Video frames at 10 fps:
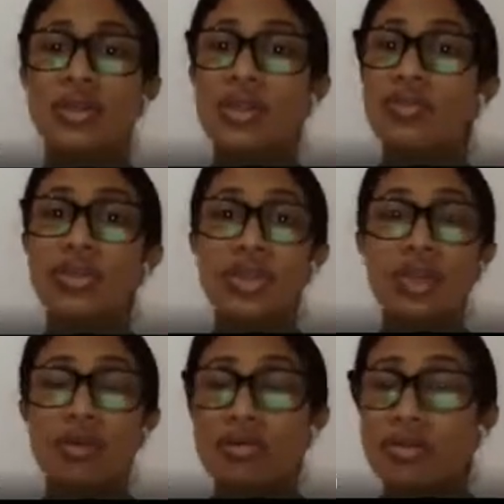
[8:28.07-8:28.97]
to take
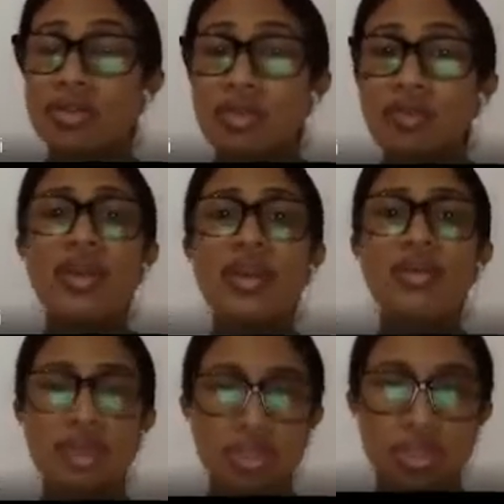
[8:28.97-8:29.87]
several
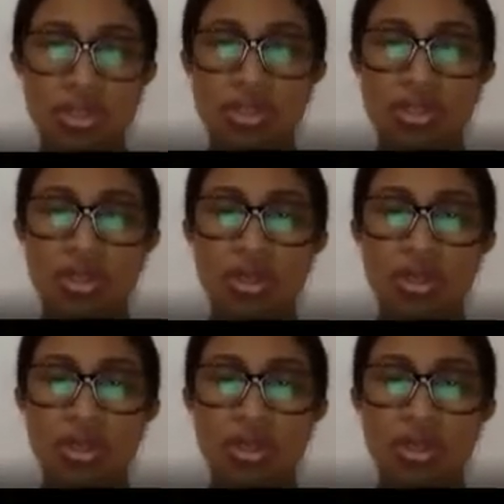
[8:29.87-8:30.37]
measures